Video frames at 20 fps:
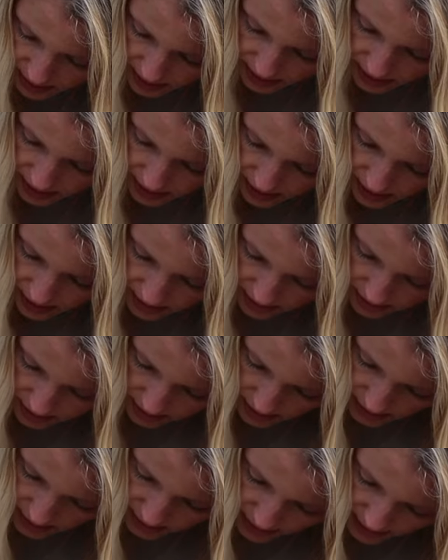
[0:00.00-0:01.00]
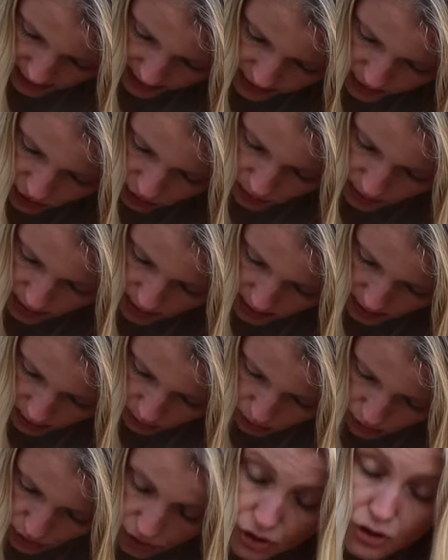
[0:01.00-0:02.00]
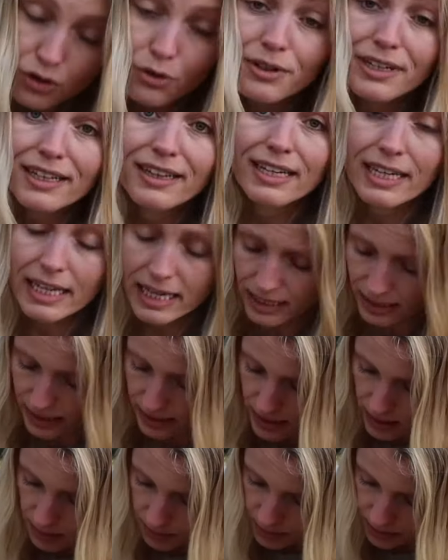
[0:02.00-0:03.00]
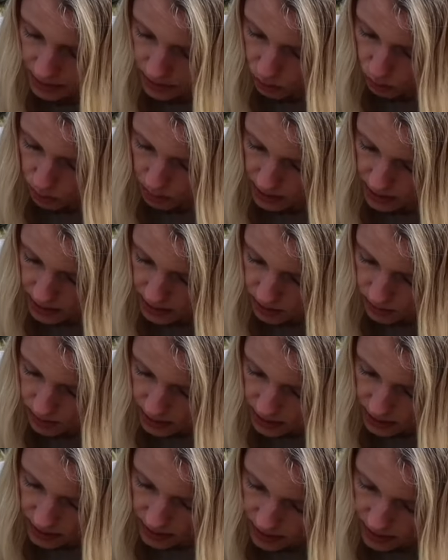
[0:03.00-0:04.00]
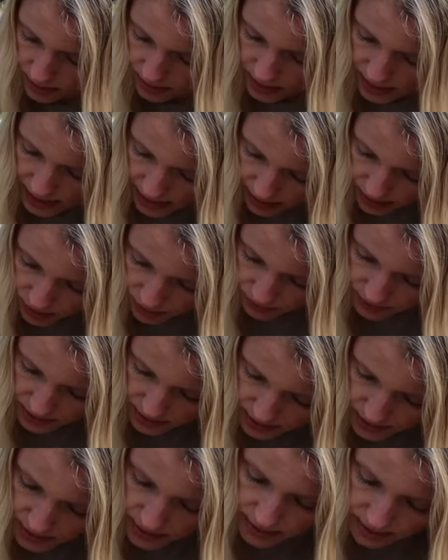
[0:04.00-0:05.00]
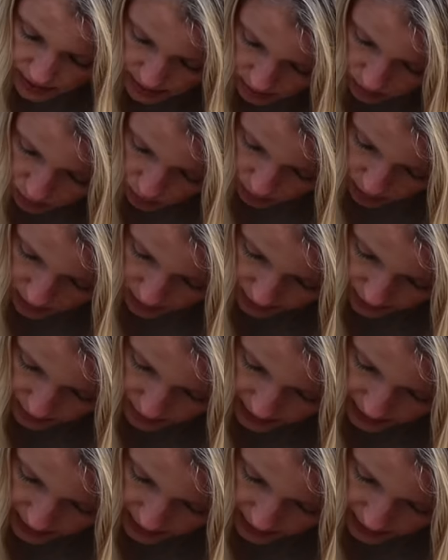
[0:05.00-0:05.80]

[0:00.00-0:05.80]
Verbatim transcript: then uh, I do it also during the year, but normally I do it either at the end of the season or the